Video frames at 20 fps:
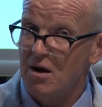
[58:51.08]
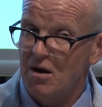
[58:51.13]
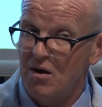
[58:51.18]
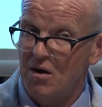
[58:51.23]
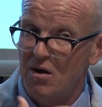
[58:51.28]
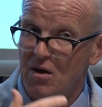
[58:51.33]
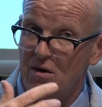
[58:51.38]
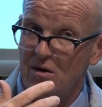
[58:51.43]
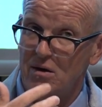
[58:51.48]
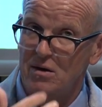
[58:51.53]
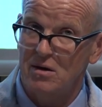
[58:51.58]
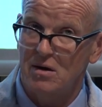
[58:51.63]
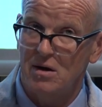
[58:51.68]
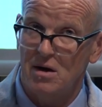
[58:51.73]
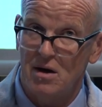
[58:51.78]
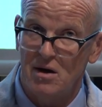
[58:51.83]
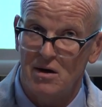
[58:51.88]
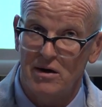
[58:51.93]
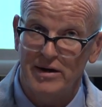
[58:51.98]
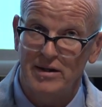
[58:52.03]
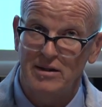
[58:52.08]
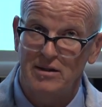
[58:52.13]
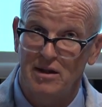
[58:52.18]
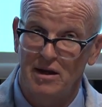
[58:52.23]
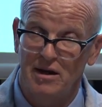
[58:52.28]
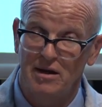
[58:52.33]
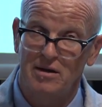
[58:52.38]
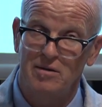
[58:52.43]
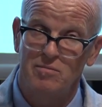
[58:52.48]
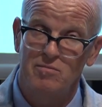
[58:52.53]
are, I
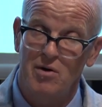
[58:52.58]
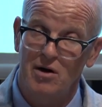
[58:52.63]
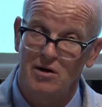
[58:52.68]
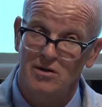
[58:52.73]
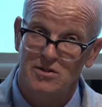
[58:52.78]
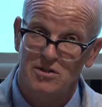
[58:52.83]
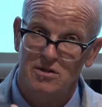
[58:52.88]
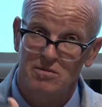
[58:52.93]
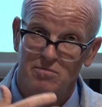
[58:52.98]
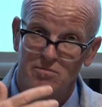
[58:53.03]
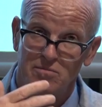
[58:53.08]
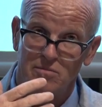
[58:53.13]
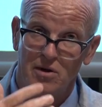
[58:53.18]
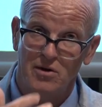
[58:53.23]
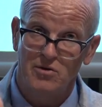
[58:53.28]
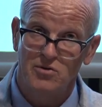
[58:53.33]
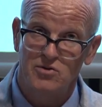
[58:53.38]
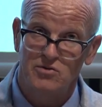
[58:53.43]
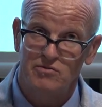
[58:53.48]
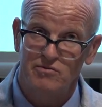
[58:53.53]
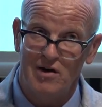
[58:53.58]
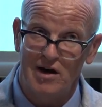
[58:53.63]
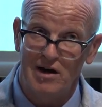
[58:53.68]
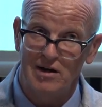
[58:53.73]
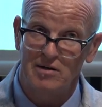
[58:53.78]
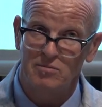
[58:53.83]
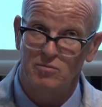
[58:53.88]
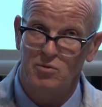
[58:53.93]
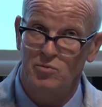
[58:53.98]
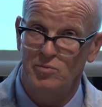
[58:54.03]
think, amongst the most
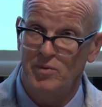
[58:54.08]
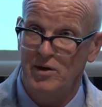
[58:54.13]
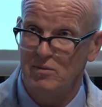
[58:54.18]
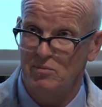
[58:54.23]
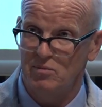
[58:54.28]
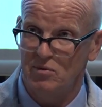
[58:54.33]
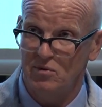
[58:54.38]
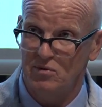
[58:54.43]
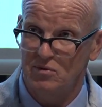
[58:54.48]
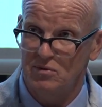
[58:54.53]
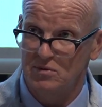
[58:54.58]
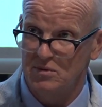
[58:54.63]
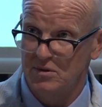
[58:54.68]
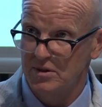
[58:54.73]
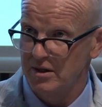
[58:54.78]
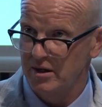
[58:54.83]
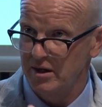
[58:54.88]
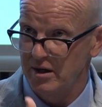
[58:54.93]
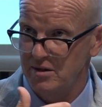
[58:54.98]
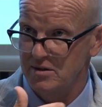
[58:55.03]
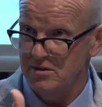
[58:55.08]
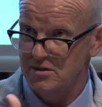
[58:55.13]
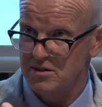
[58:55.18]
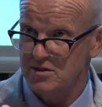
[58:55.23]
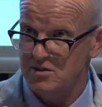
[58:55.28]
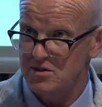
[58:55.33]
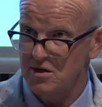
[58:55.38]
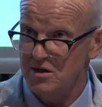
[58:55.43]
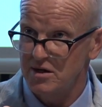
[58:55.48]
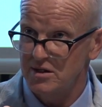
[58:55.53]
valuable people in
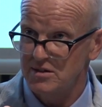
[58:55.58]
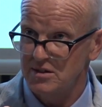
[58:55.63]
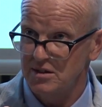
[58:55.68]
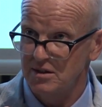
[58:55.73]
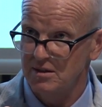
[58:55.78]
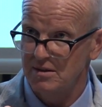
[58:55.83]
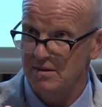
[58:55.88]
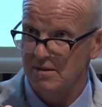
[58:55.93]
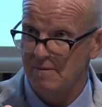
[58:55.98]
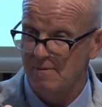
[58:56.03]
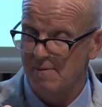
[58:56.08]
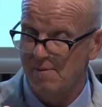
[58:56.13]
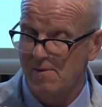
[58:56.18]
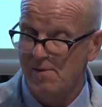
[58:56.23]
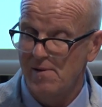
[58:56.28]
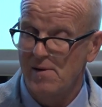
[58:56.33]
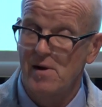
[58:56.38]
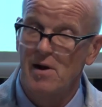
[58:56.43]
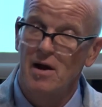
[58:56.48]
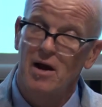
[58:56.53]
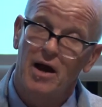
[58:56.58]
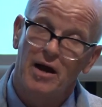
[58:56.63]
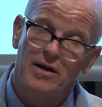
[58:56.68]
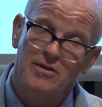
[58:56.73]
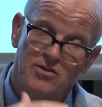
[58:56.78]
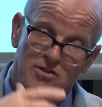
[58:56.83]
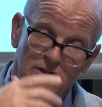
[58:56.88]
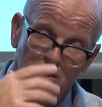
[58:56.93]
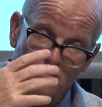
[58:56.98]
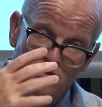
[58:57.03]
society.
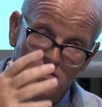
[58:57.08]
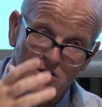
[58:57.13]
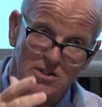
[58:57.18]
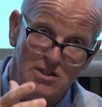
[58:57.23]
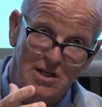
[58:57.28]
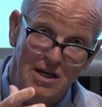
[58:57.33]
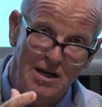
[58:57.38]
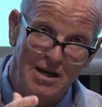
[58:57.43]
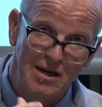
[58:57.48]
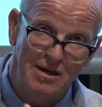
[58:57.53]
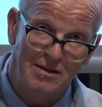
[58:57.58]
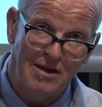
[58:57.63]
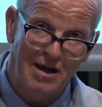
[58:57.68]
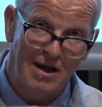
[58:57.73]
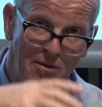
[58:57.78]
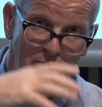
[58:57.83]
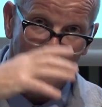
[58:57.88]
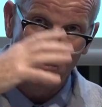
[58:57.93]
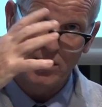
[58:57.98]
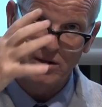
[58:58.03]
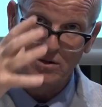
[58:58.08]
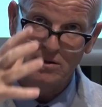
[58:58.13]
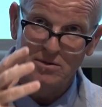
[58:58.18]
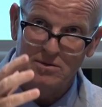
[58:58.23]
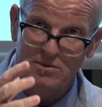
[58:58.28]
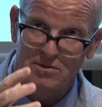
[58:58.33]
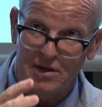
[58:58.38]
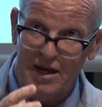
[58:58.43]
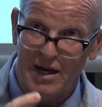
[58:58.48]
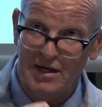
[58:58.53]
And so seeing that
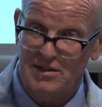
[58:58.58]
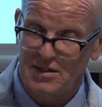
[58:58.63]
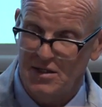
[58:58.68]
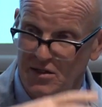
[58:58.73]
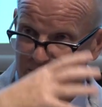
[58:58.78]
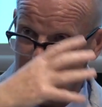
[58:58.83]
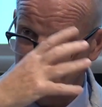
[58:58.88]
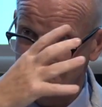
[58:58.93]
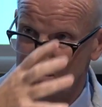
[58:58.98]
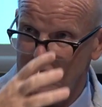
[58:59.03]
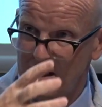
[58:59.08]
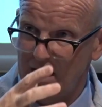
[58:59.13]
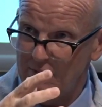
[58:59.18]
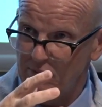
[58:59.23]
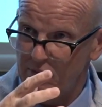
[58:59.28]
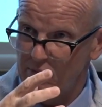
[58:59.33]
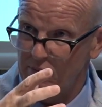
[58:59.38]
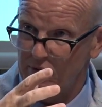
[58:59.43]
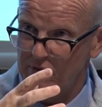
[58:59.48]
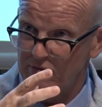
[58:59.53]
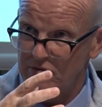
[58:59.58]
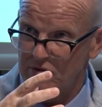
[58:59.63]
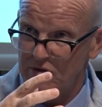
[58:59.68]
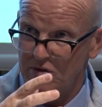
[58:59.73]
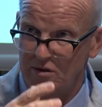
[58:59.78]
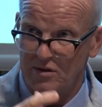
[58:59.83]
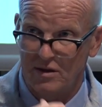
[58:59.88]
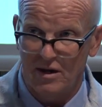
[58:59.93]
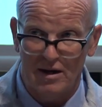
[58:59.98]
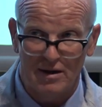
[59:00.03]
when head teachers are capable of
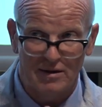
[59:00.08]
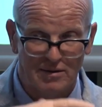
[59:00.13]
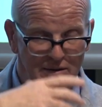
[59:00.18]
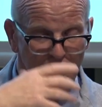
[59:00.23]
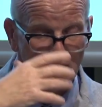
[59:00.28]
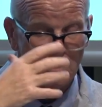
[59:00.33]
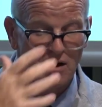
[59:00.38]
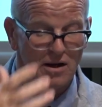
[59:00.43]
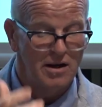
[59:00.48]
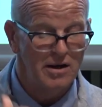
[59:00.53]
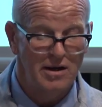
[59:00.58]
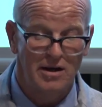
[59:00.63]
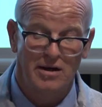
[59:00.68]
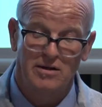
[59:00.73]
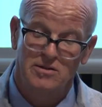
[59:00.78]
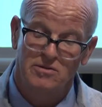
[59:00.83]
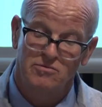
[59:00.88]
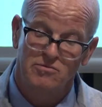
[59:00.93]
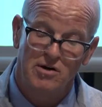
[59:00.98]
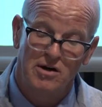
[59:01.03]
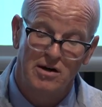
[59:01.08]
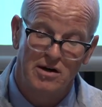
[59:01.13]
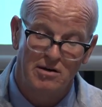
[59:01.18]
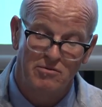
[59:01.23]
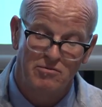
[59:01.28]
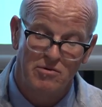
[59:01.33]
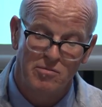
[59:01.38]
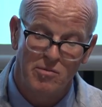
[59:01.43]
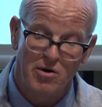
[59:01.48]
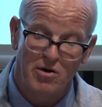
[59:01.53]
doing that is a
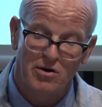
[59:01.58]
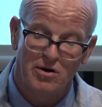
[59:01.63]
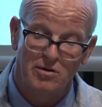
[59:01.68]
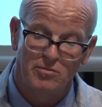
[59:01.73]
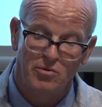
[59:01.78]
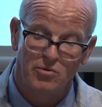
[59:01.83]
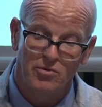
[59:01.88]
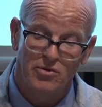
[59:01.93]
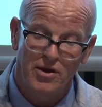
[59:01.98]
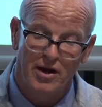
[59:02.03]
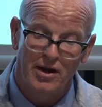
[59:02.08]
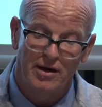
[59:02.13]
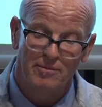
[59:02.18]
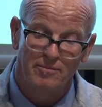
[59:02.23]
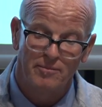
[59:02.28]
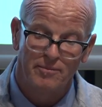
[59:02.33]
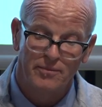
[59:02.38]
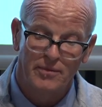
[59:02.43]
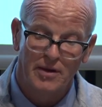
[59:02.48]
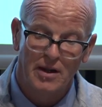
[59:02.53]
really remarkable thing.